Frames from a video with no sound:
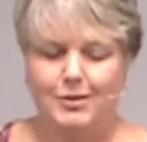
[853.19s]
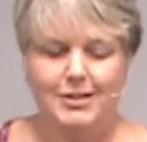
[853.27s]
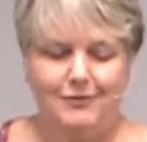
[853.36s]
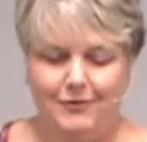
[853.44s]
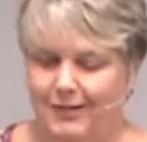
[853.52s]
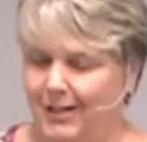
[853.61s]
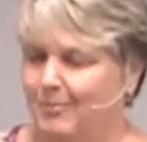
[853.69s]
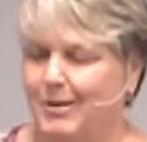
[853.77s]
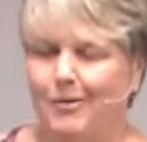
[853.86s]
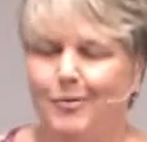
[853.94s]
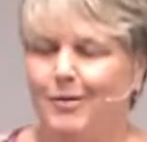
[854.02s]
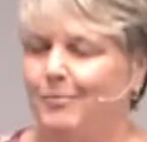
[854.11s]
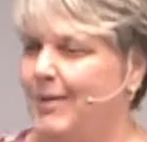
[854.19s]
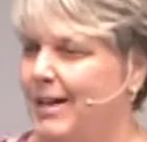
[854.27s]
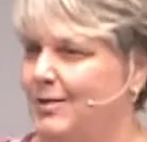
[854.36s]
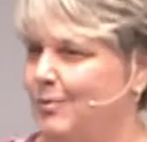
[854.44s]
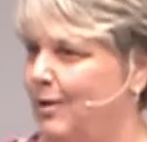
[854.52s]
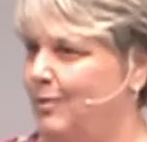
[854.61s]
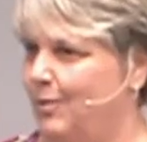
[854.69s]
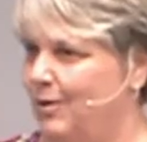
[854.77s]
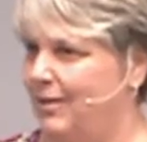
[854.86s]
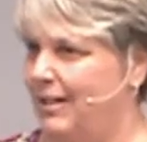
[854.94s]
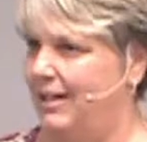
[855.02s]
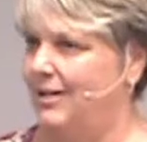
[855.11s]
differently about what makes one
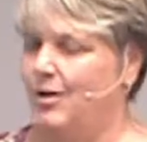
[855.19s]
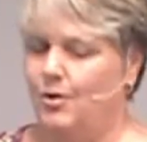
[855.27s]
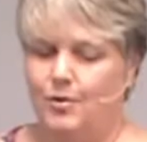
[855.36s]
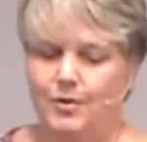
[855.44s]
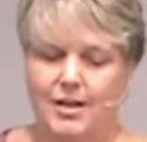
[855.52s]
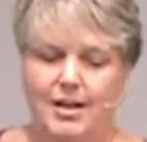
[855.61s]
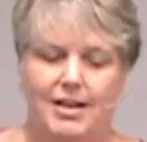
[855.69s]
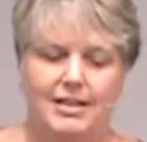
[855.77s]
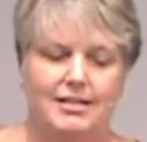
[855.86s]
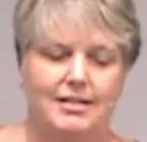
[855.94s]
worthy or not.